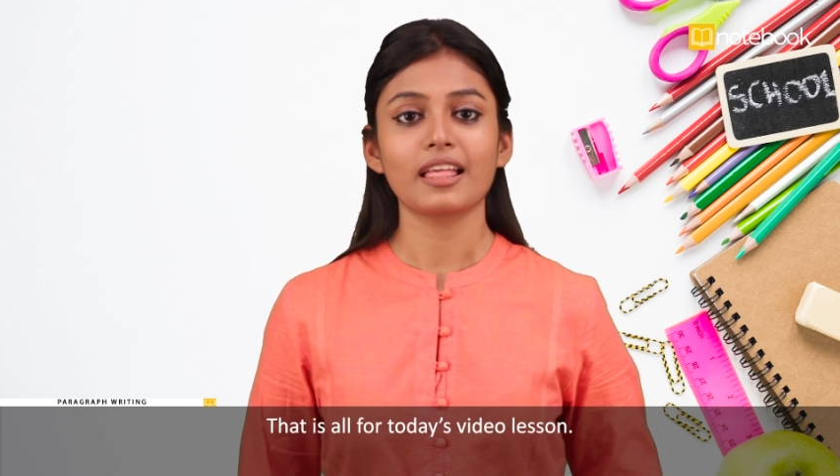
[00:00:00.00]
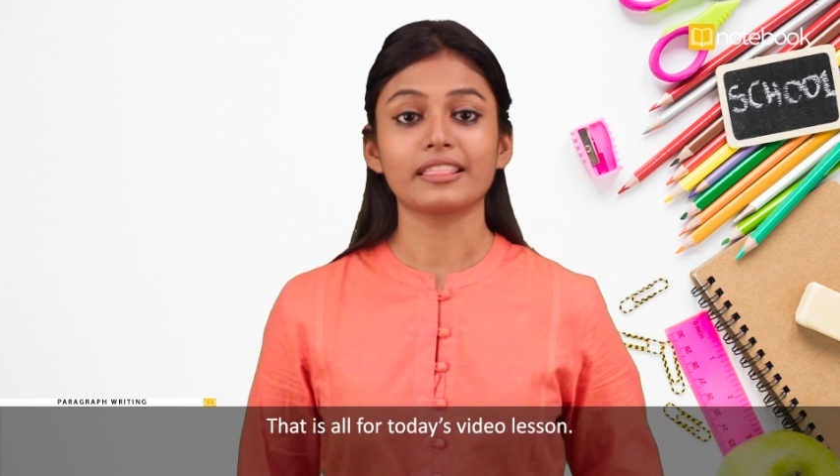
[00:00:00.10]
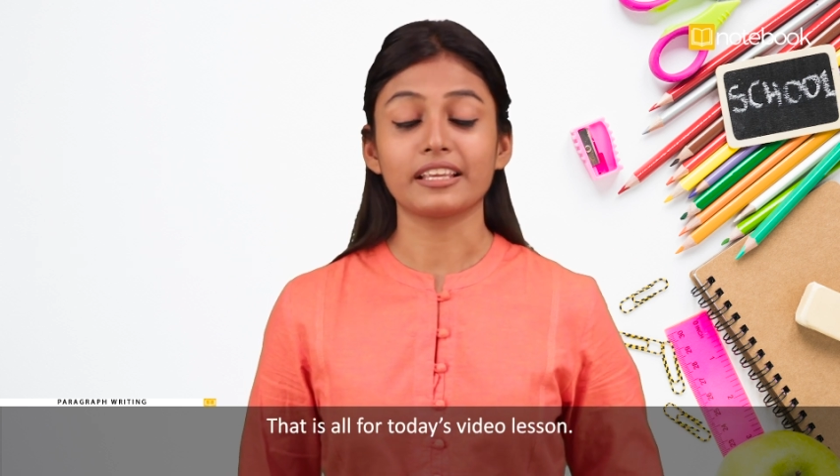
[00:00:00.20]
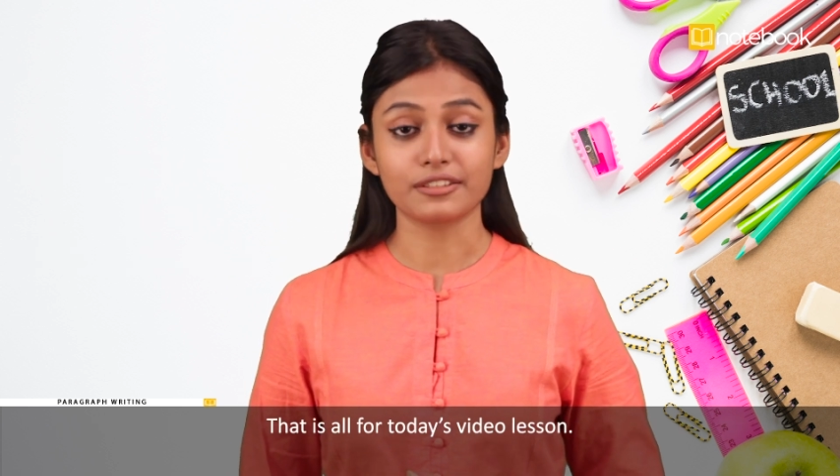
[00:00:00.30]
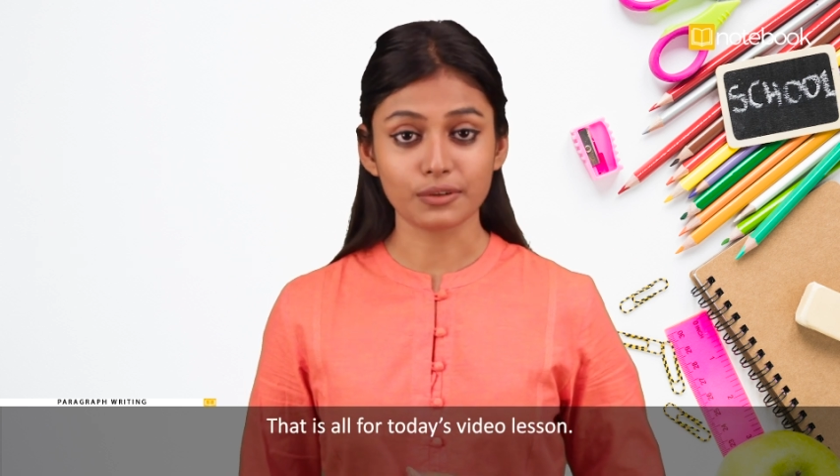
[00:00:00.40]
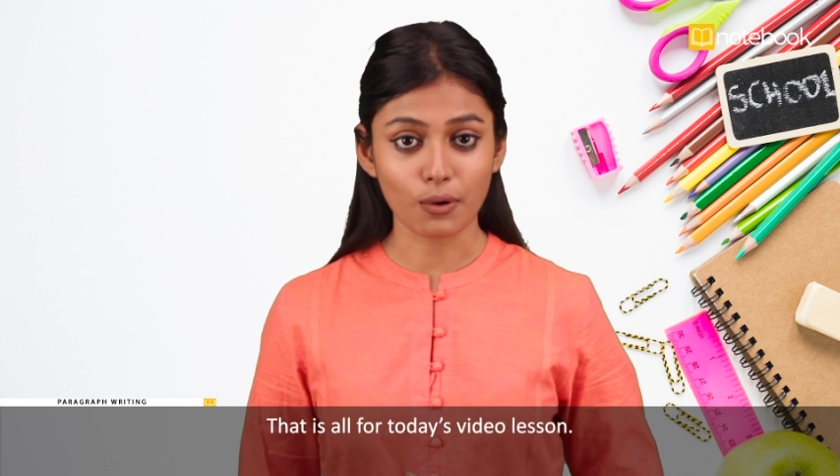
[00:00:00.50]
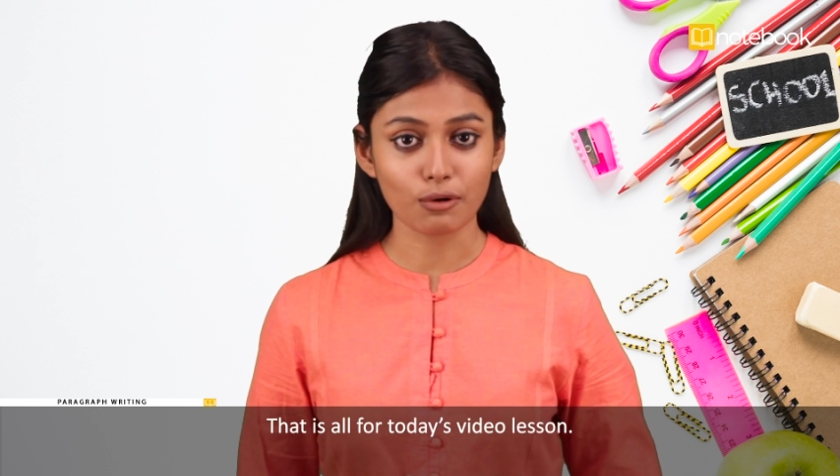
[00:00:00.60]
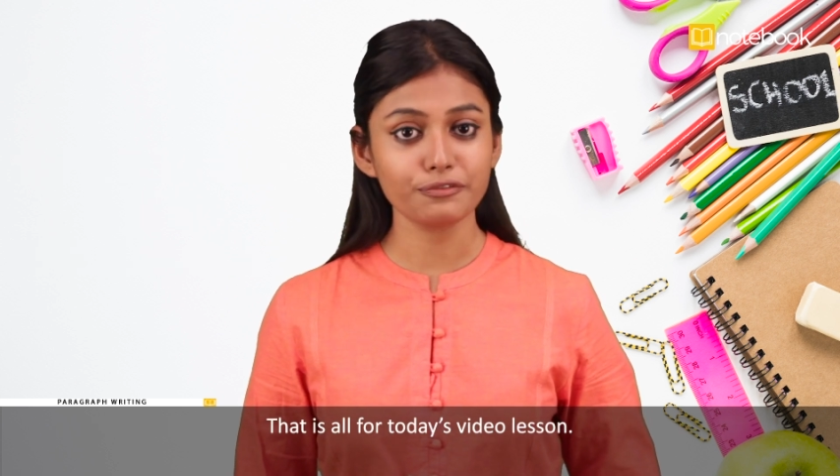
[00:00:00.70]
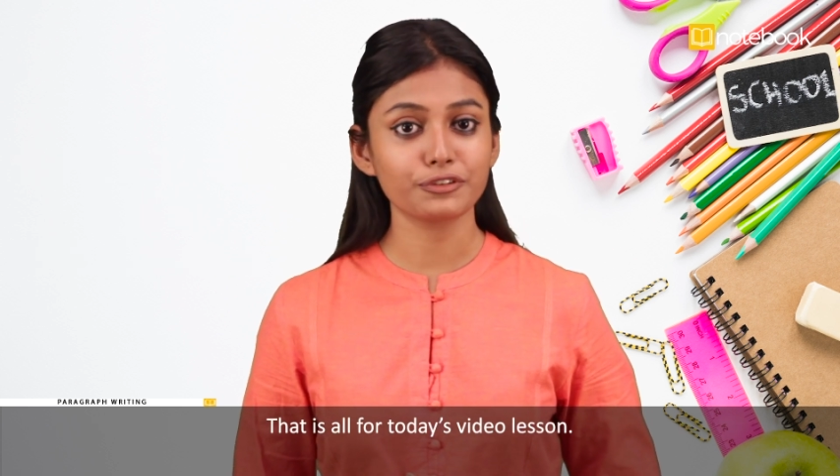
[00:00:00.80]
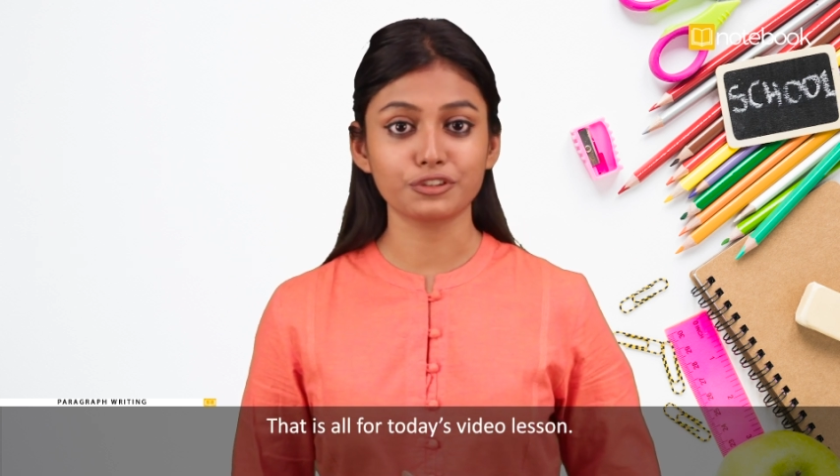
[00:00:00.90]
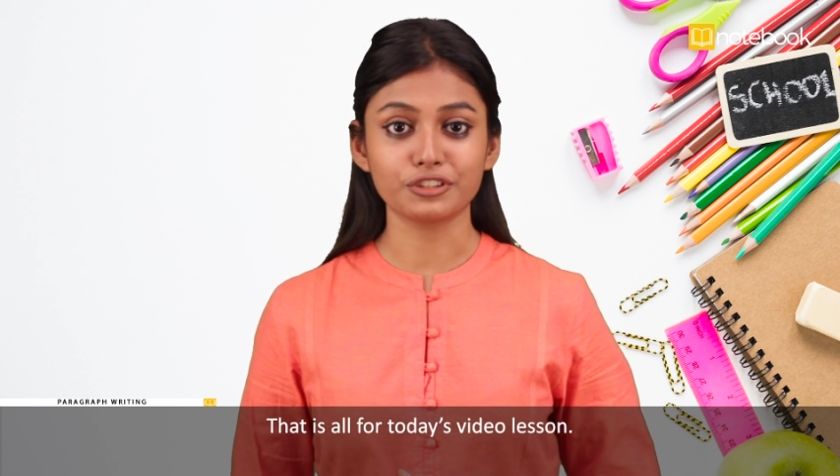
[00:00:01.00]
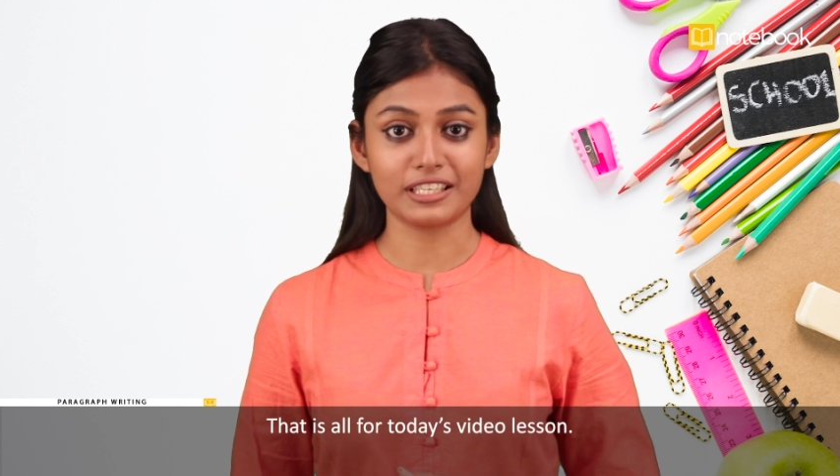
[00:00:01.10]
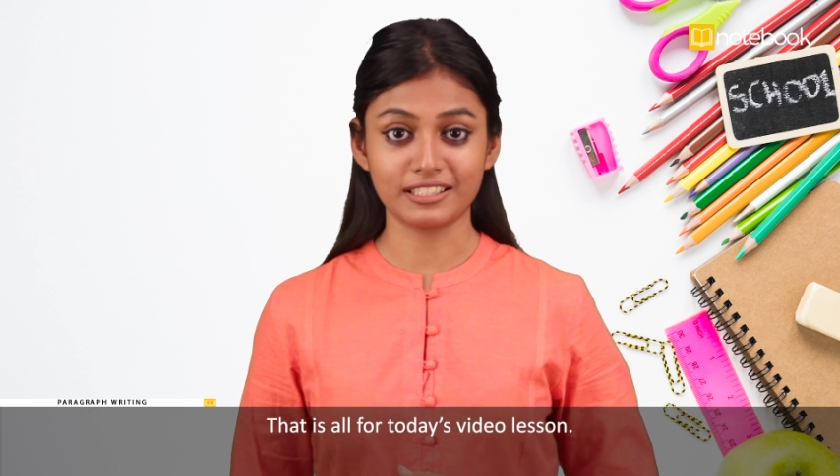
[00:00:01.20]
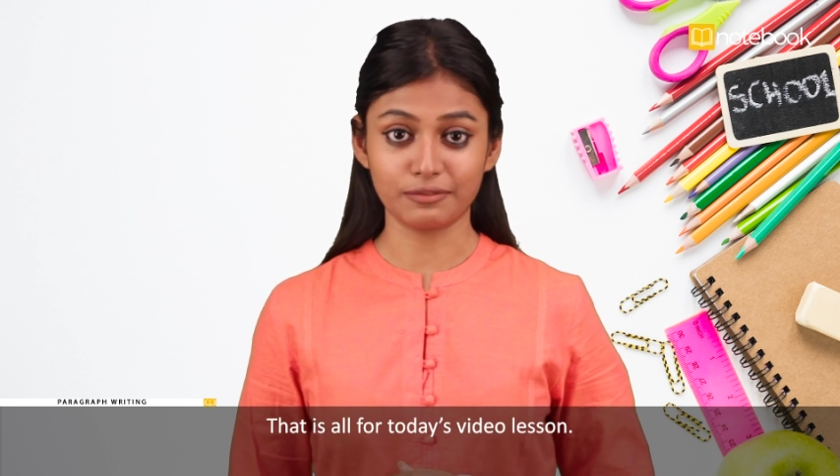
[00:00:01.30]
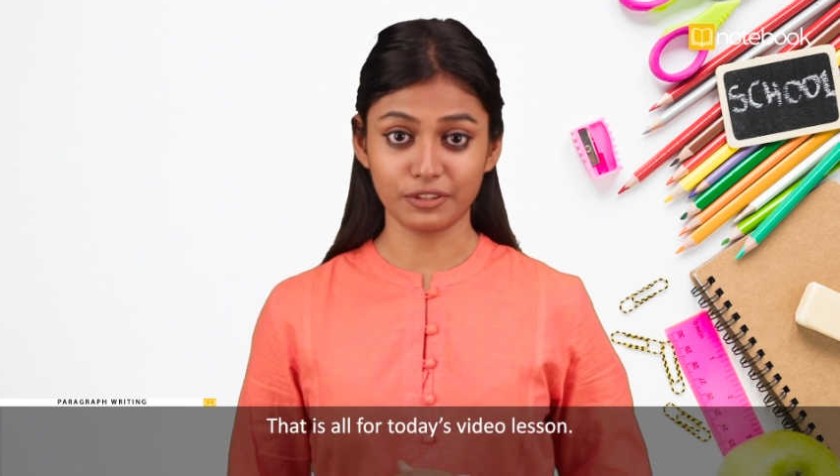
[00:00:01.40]
That is all for
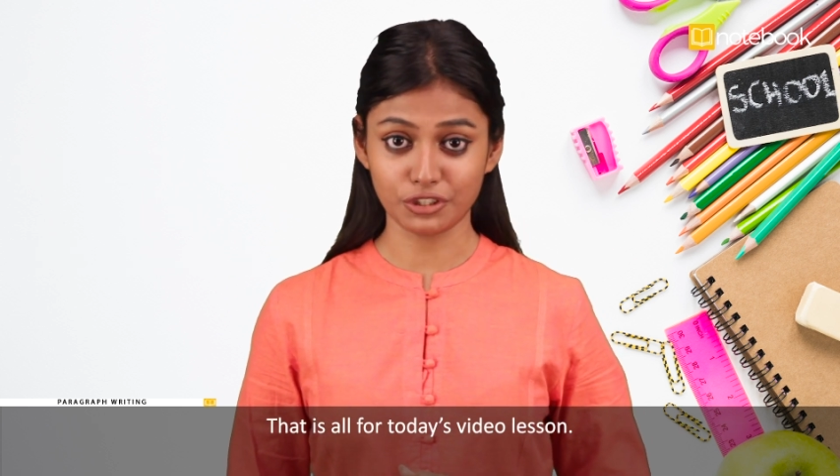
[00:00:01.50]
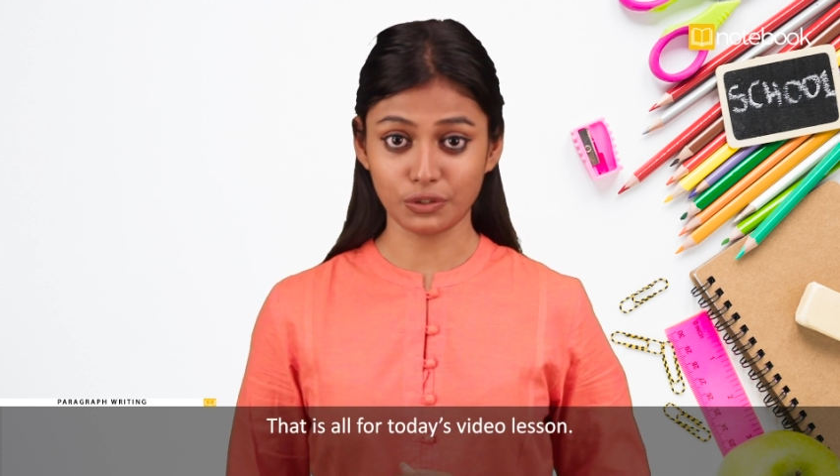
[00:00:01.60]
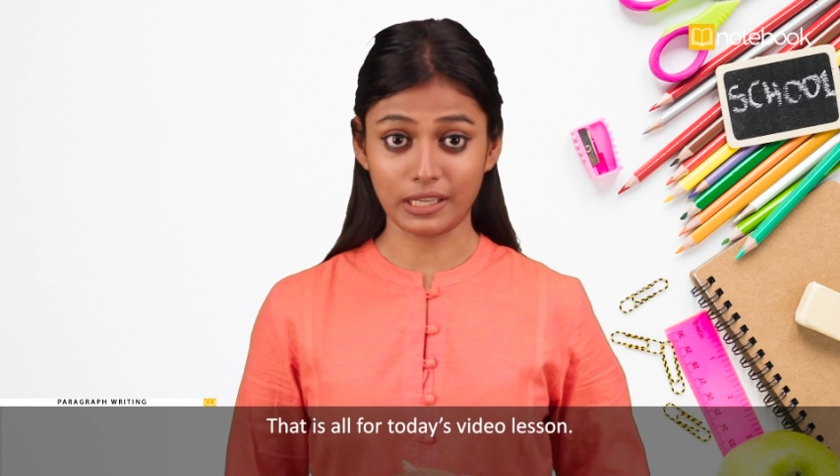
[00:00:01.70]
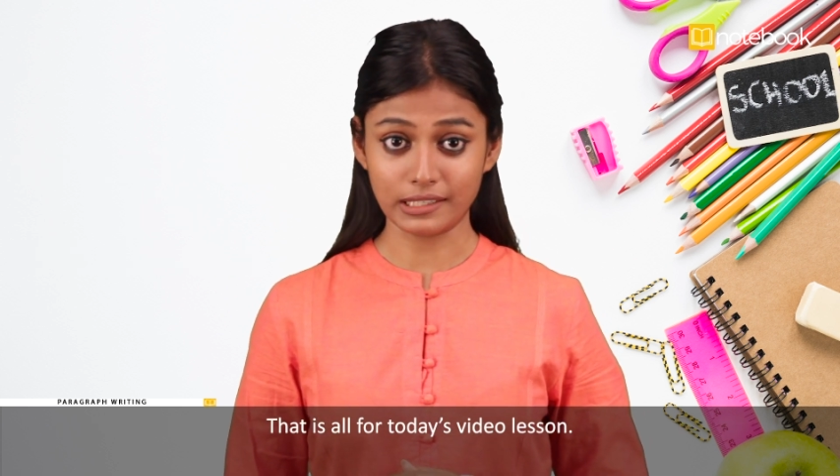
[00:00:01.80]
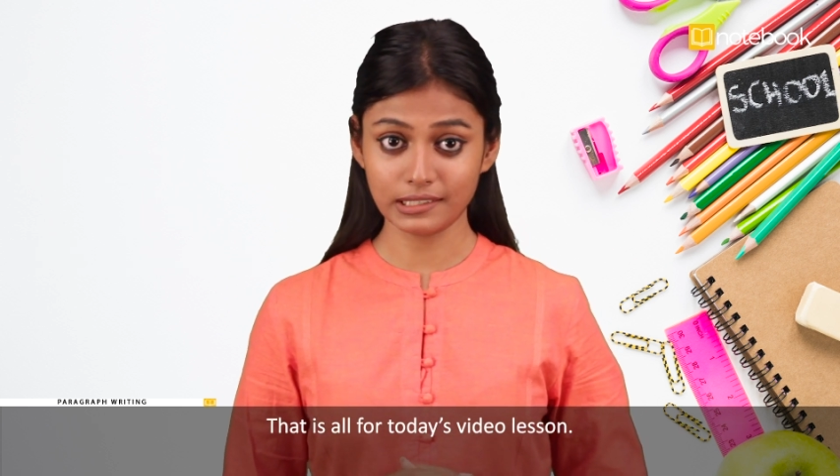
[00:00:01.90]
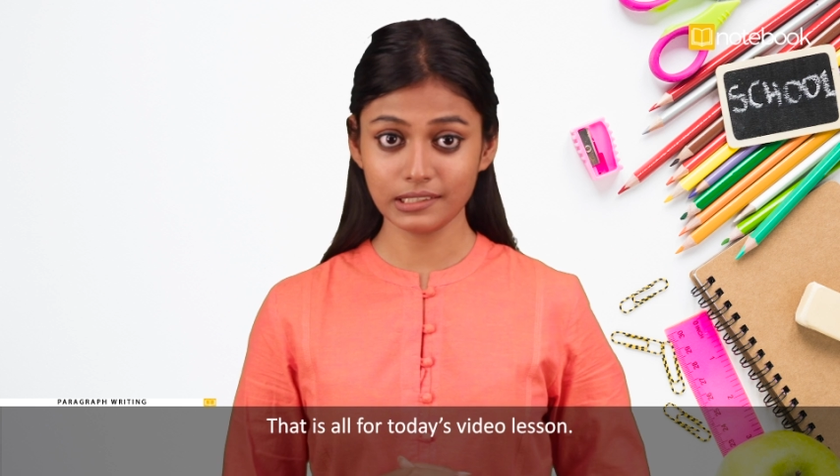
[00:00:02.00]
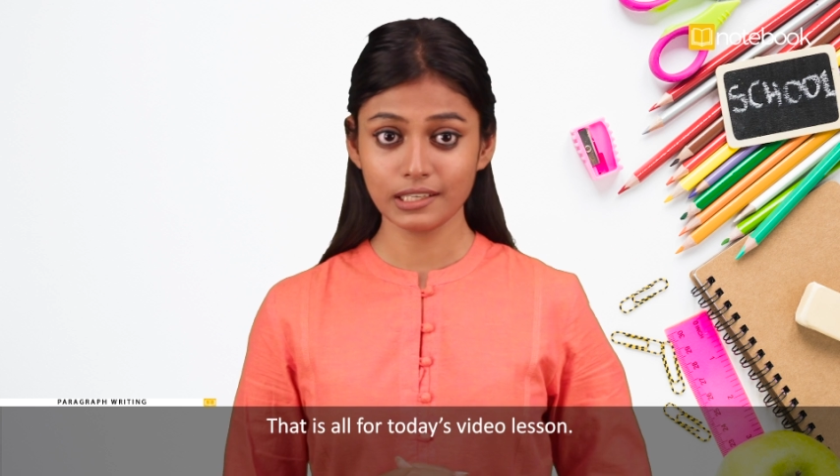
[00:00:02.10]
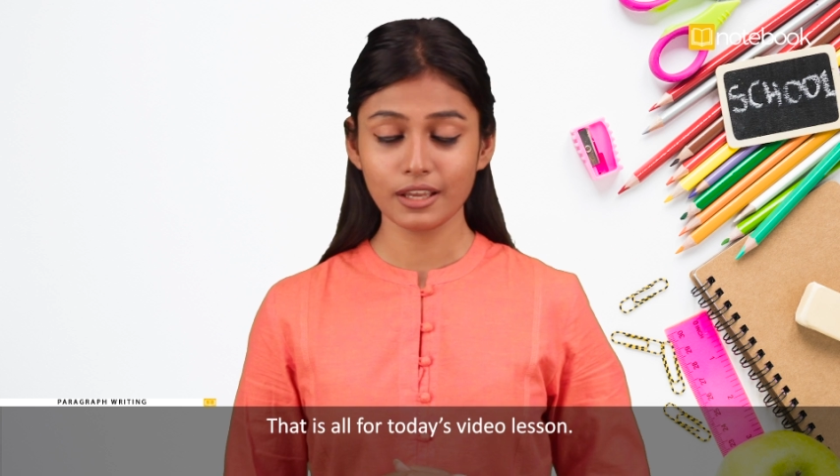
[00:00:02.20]
today's video lesson.